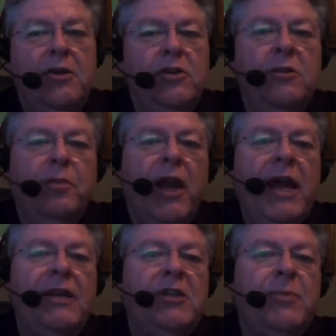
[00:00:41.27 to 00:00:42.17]
You should
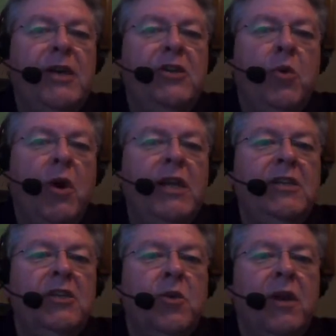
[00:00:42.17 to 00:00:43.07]
plan to spend
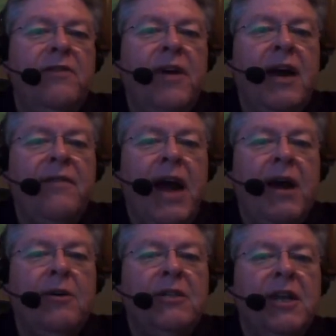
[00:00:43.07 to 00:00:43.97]
20 to 25
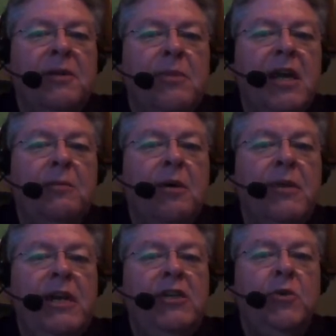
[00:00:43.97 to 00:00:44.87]
hours at a
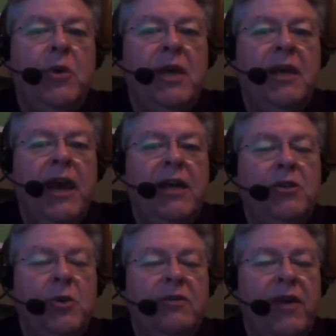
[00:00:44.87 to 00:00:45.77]
minimum each week
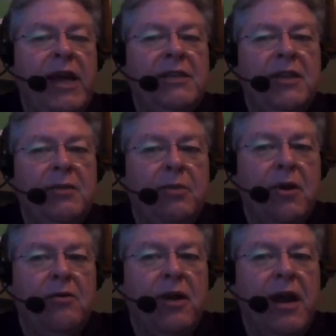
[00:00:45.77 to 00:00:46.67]
as you advance in the
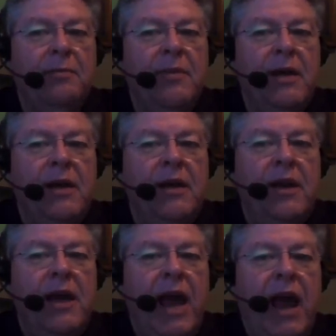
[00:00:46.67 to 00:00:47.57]
program.
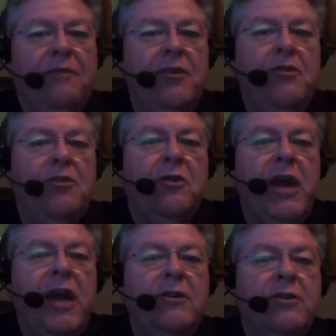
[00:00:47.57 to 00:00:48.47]
After you
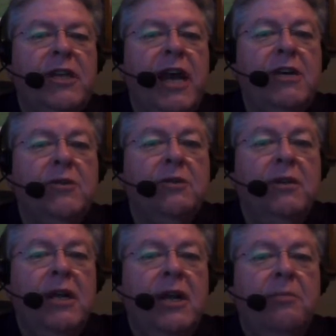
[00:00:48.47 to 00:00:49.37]
create your
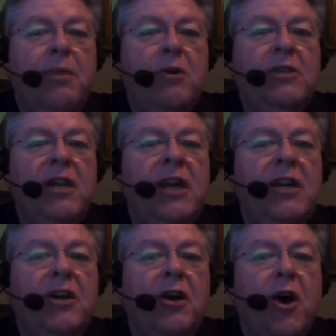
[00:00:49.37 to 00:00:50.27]
schedule, post it
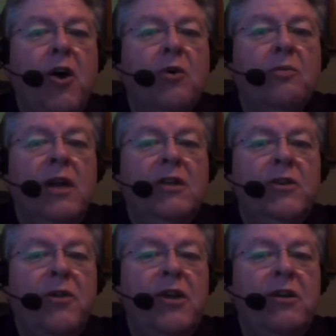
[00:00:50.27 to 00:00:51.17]
in your home
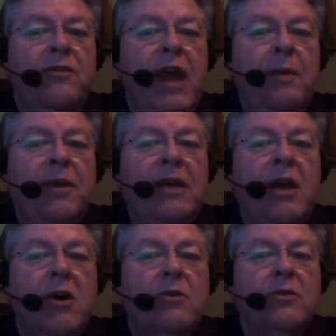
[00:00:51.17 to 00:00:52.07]
so that your family
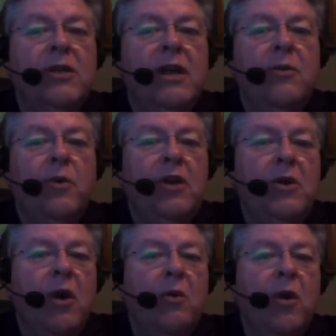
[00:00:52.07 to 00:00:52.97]
knows when
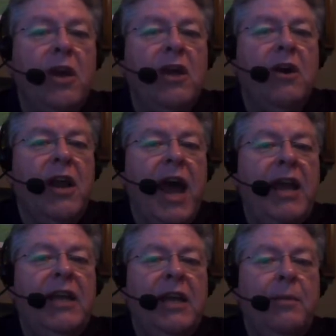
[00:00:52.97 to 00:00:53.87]
you are working on
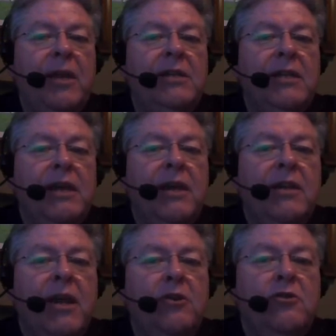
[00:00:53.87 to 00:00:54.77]
academics
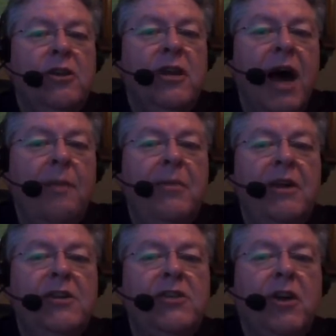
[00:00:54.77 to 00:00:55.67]
that you should not
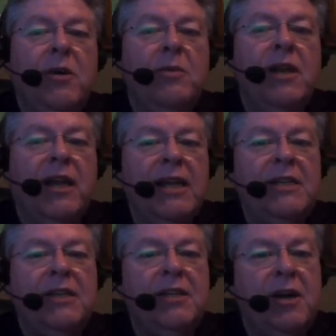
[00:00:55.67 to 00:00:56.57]
be disturbed
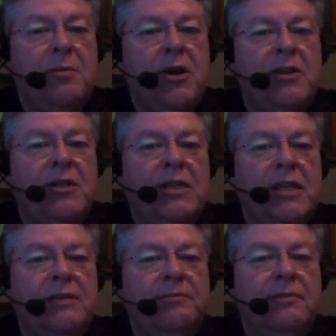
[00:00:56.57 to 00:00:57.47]
unless it's an
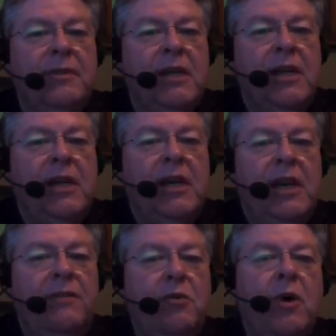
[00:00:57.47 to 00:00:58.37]
emergency.
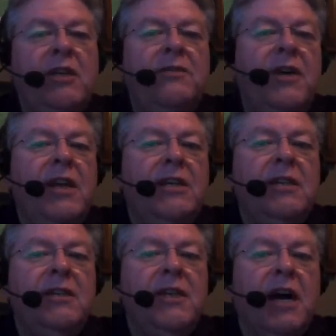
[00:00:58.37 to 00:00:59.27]
If you want to finish
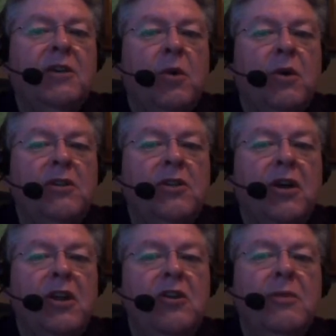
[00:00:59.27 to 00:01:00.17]
this doctoral
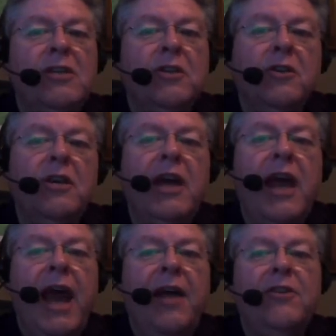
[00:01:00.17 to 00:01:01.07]
journey, you must look
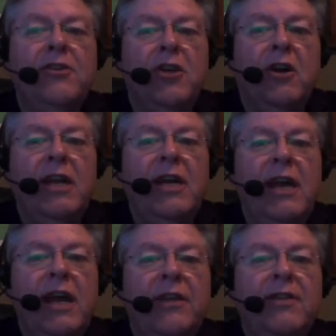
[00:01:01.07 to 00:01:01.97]
at the journey
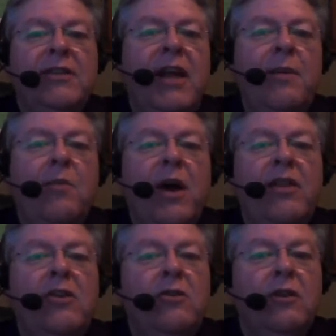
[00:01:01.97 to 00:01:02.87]
in the same way
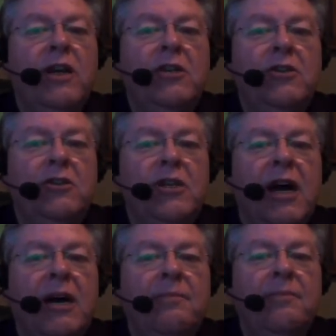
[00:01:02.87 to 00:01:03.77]
that you look at your
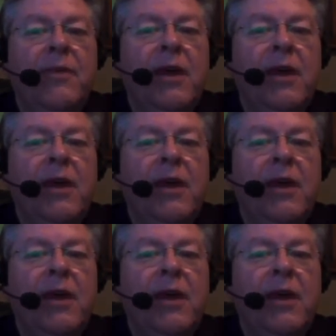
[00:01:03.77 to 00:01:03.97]
job.